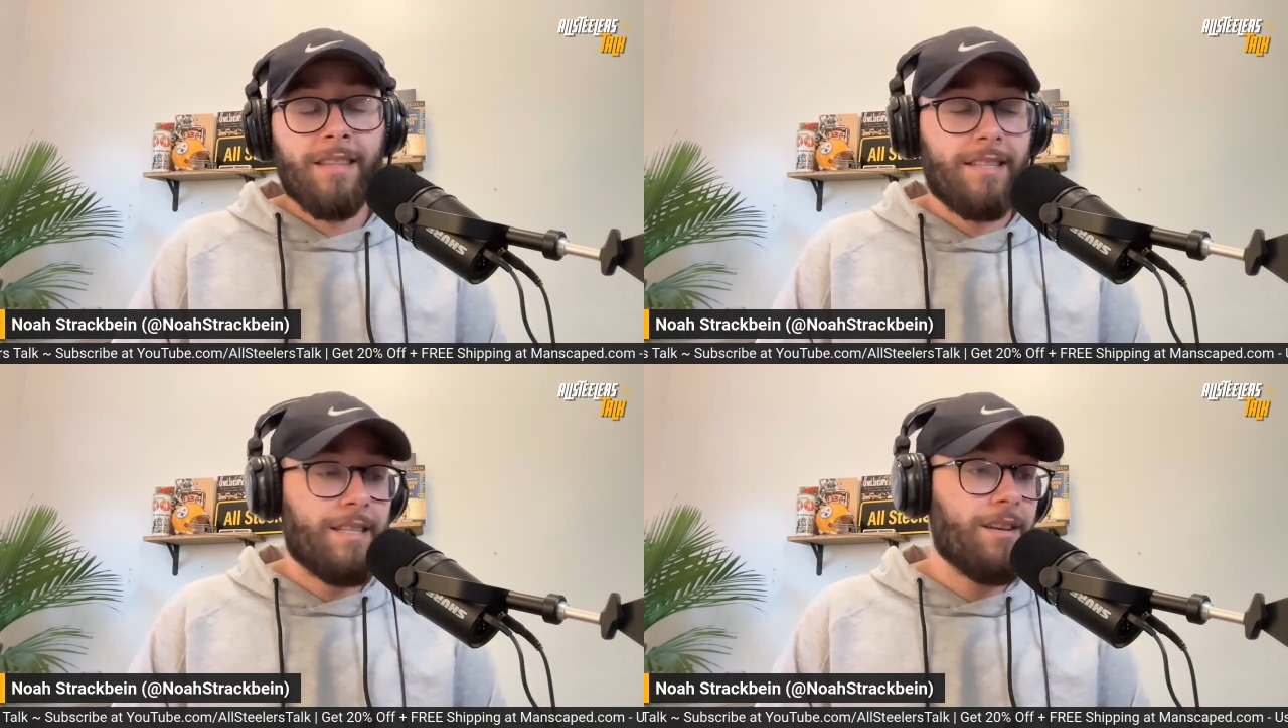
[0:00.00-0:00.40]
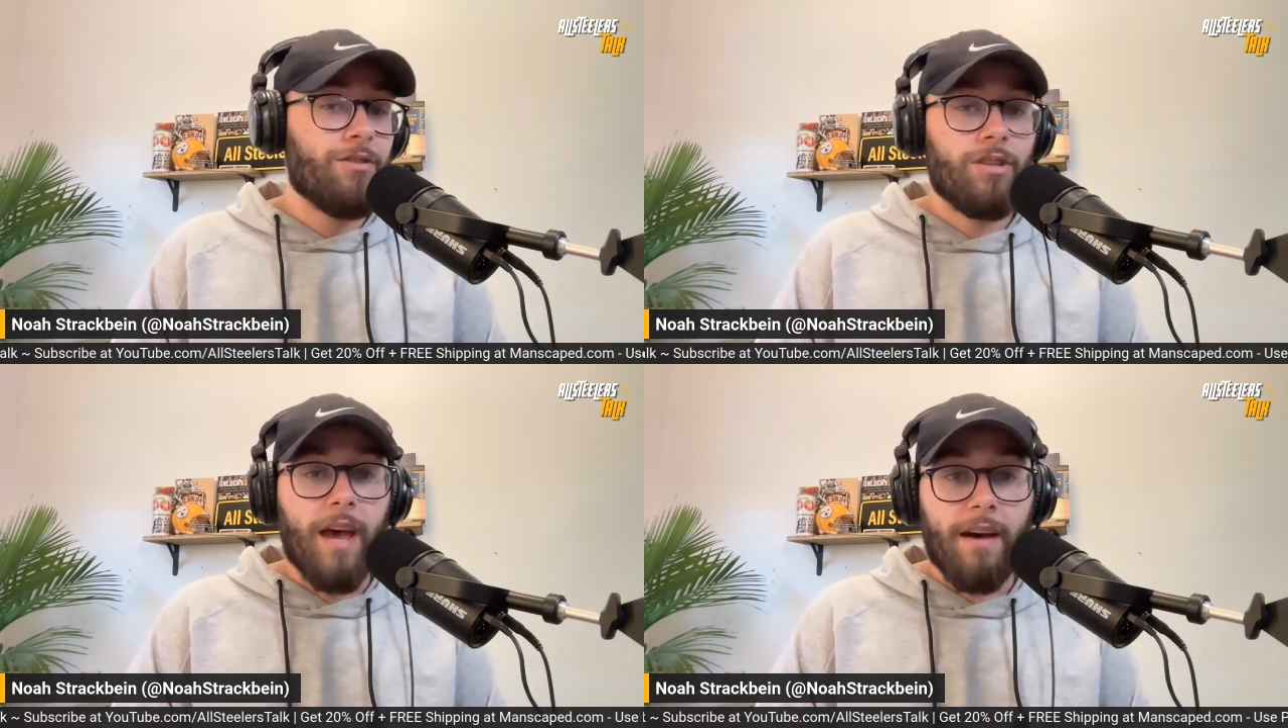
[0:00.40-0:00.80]
The
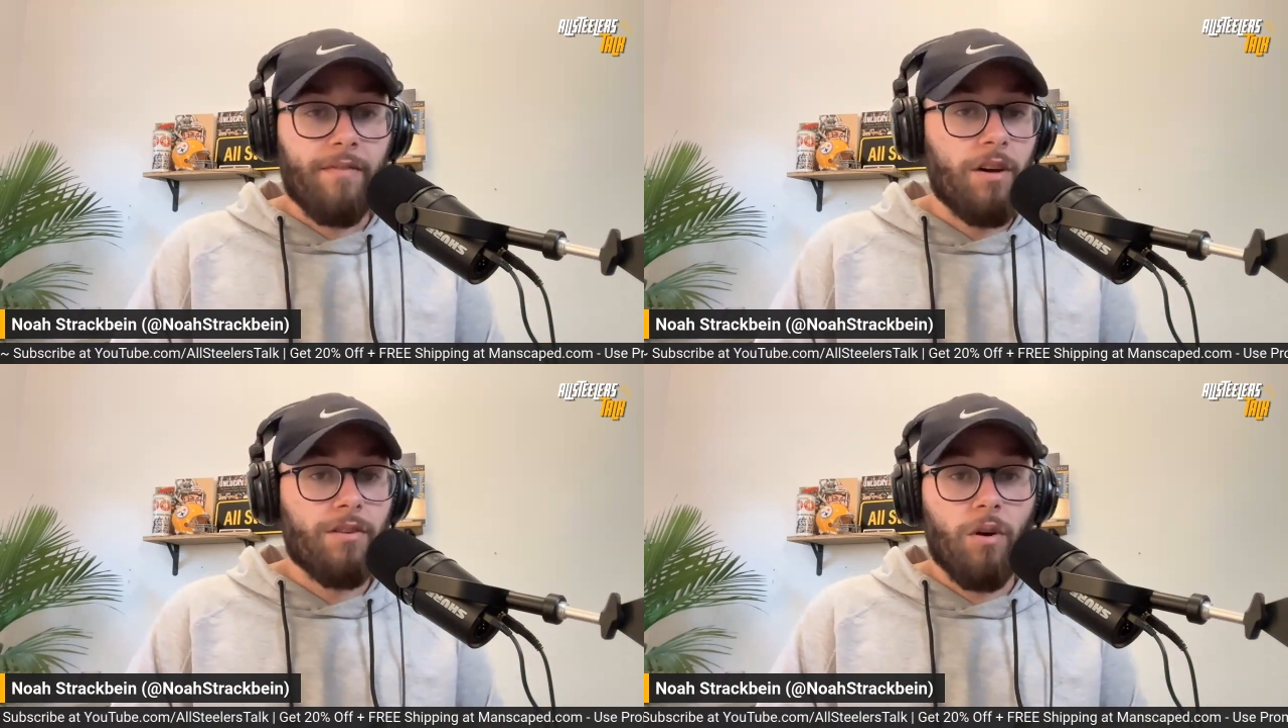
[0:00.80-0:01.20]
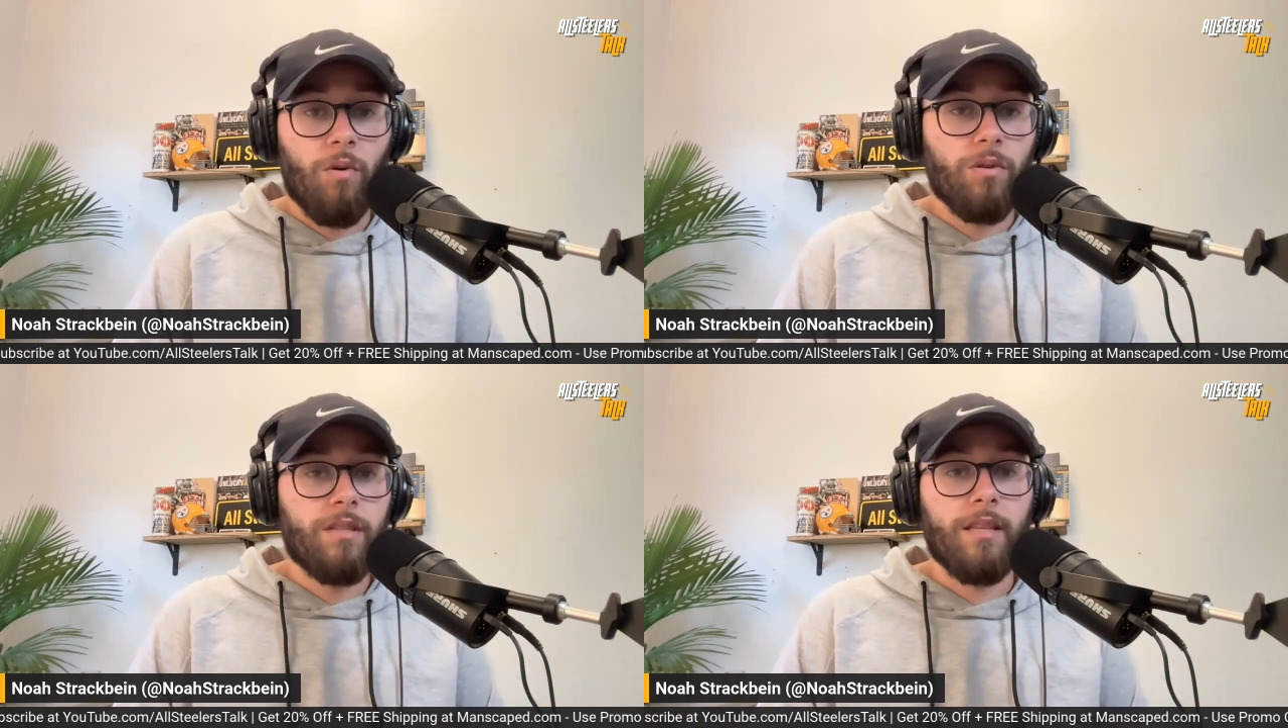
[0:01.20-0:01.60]
Steelers have other
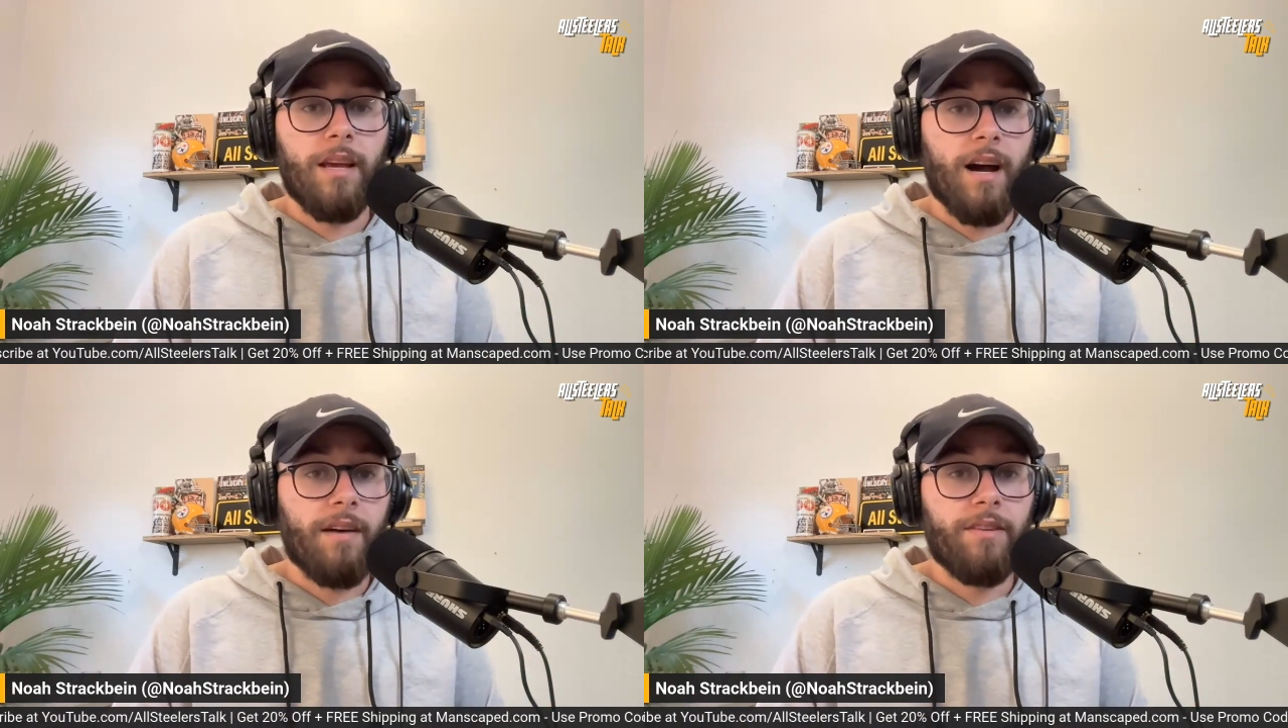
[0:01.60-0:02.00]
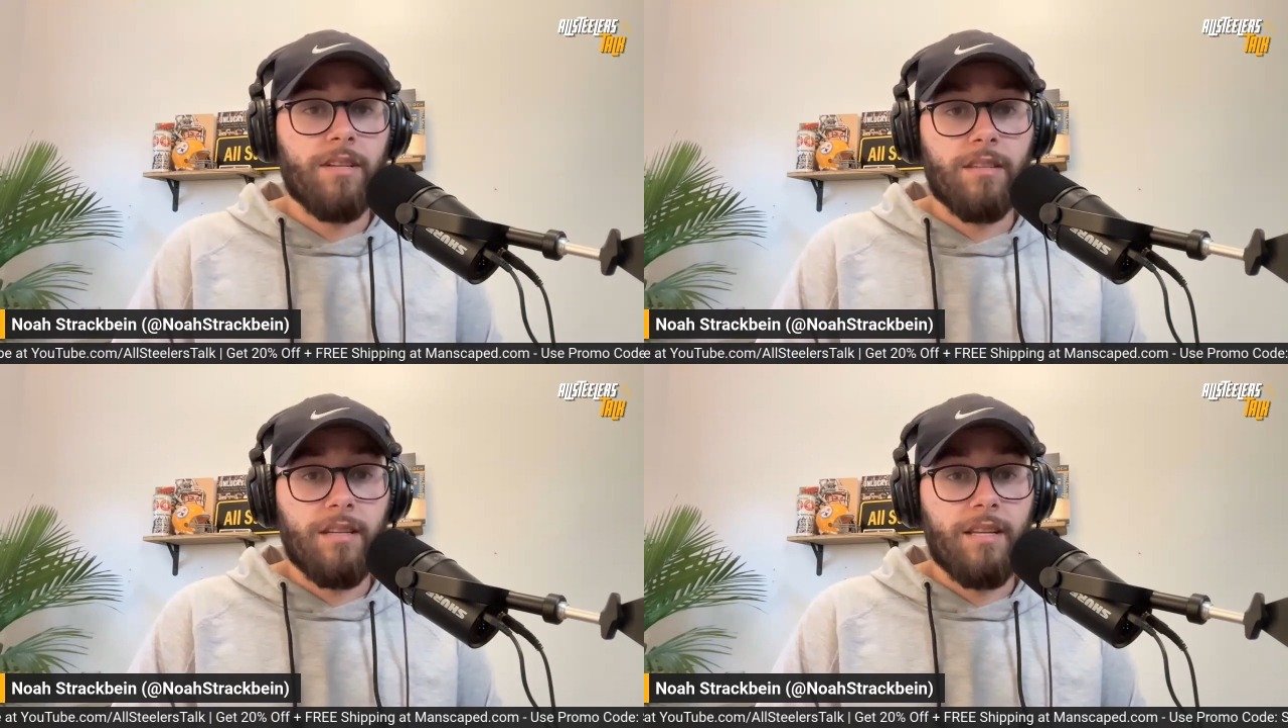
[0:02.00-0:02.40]
holes that they
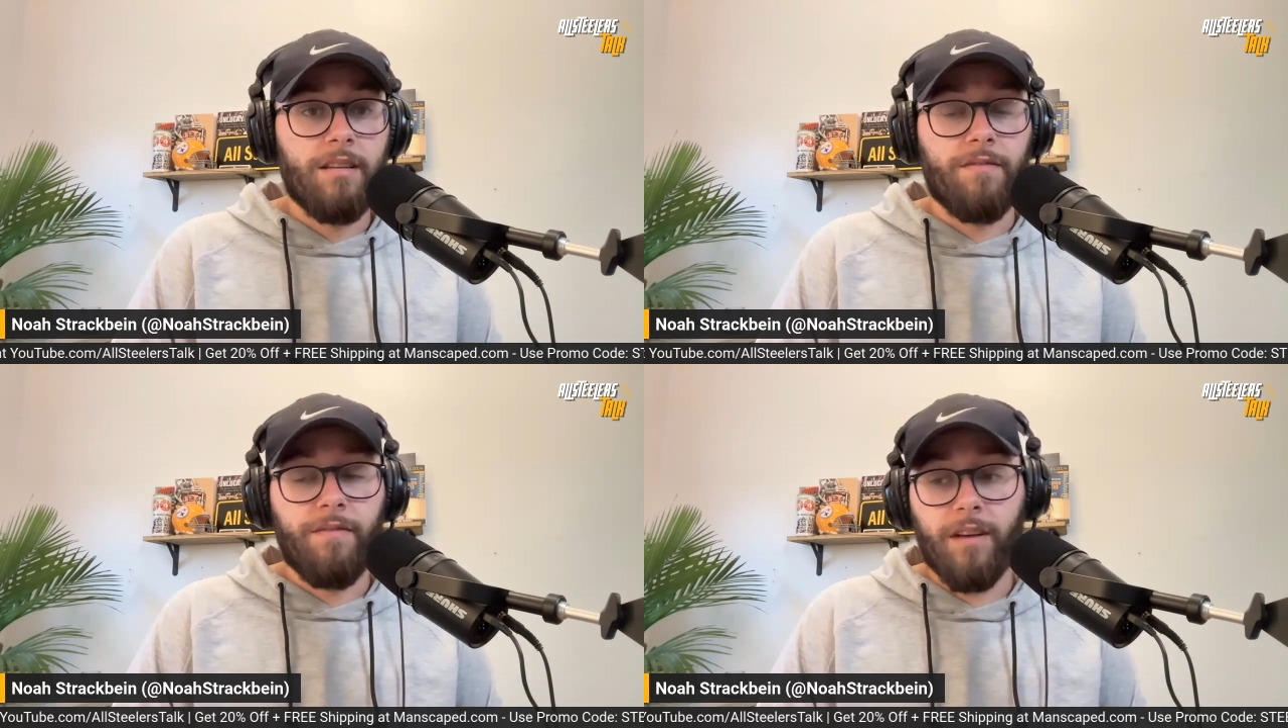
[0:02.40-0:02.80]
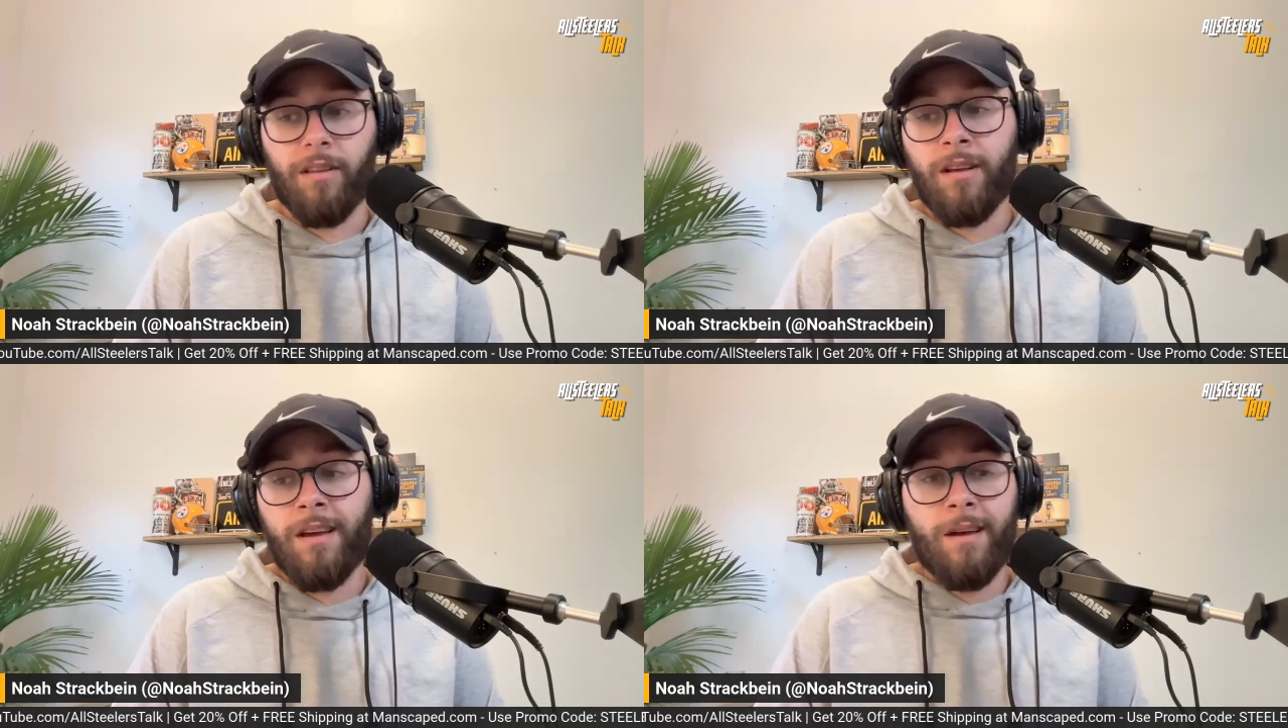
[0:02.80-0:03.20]
obviously need to fill,